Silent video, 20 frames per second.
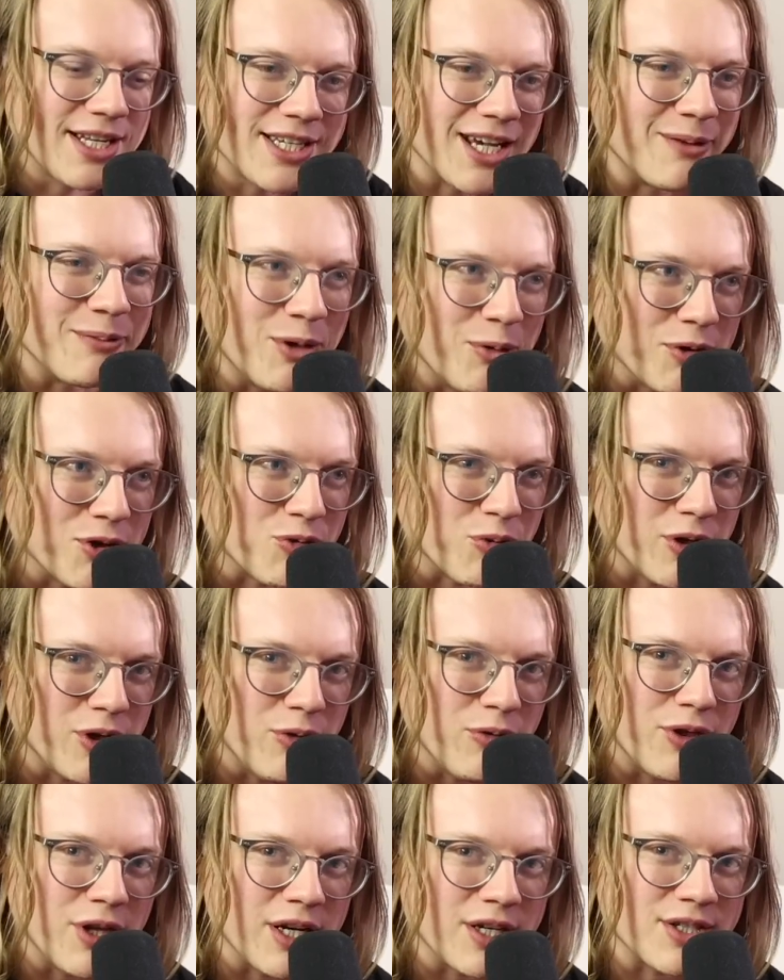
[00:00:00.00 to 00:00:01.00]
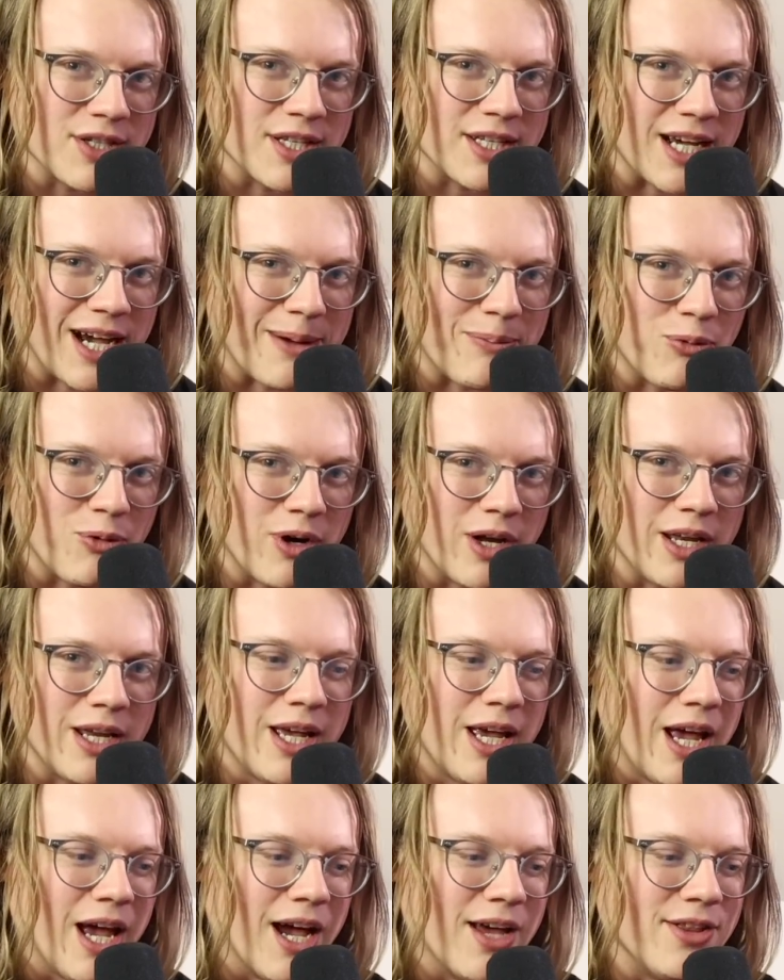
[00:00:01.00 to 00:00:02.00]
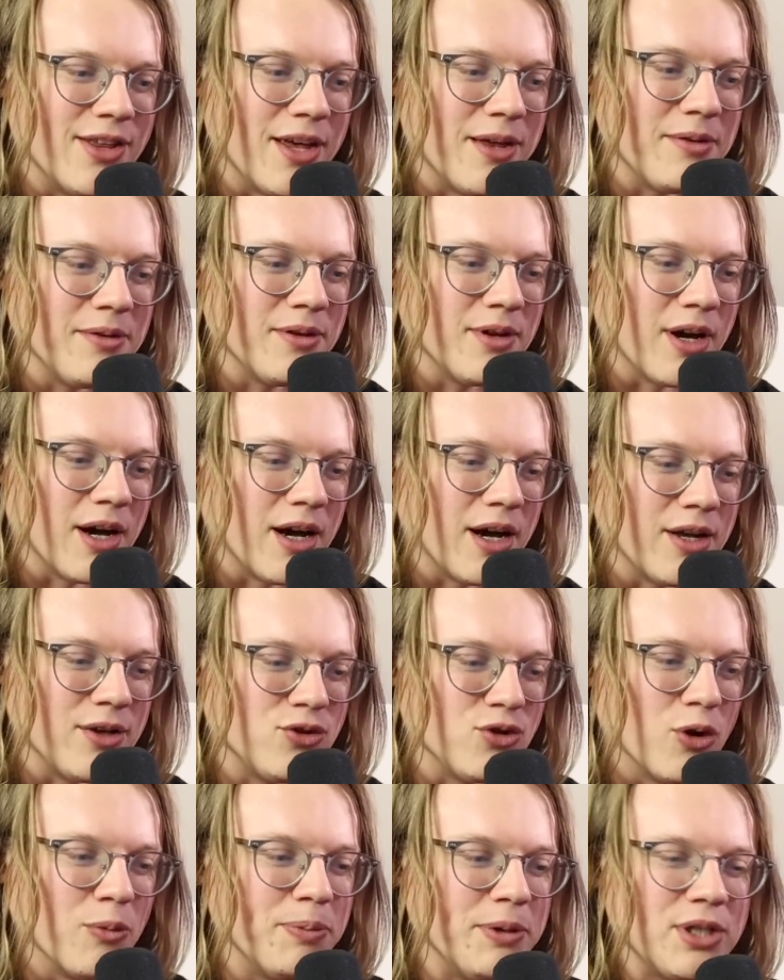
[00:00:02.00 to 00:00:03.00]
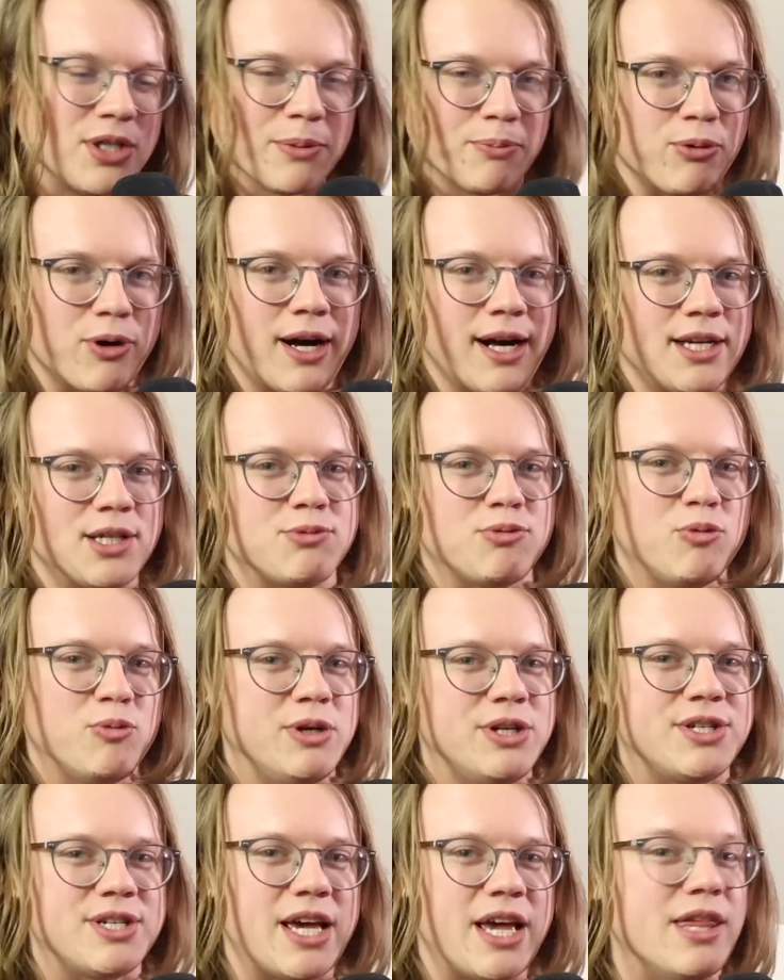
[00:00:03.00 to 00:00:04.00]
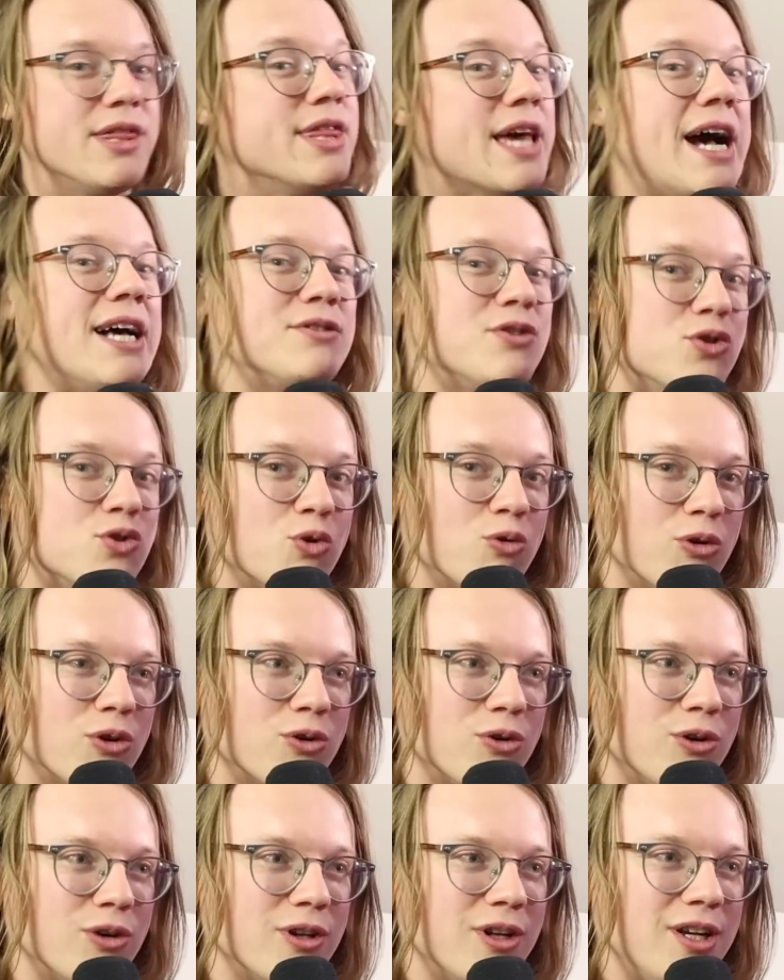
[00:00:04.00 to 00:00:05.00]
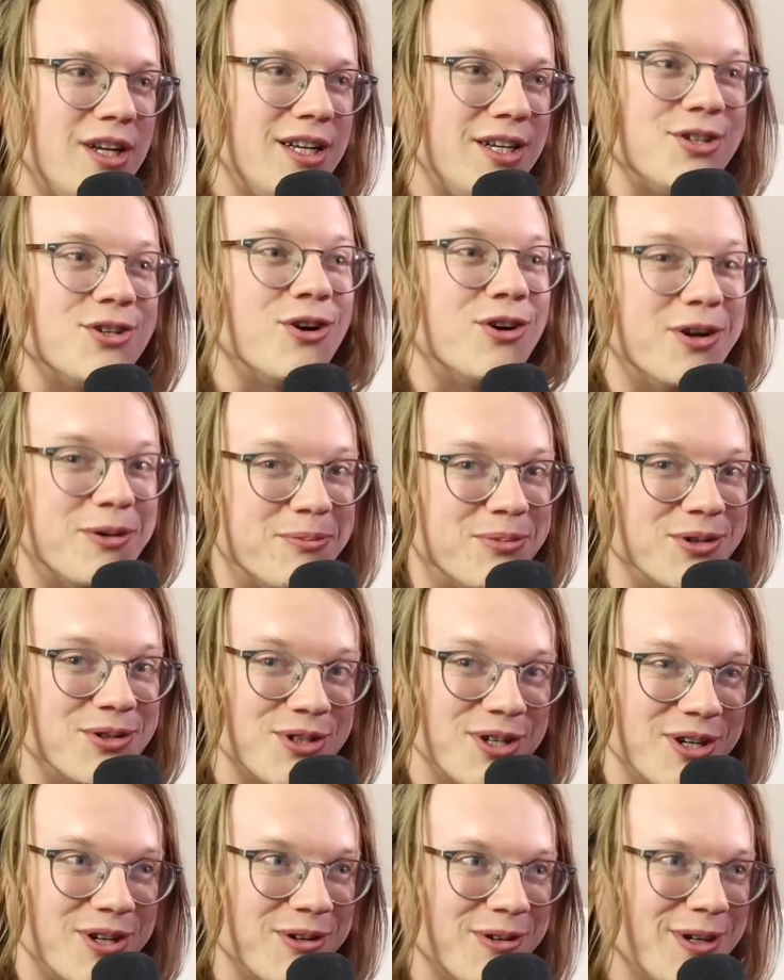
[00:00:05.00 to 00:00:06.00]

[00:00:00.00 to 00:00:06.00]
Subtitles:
tell me which one you think is the top one, and then don't be surprised when we say Thassa's Oracle is our number 2.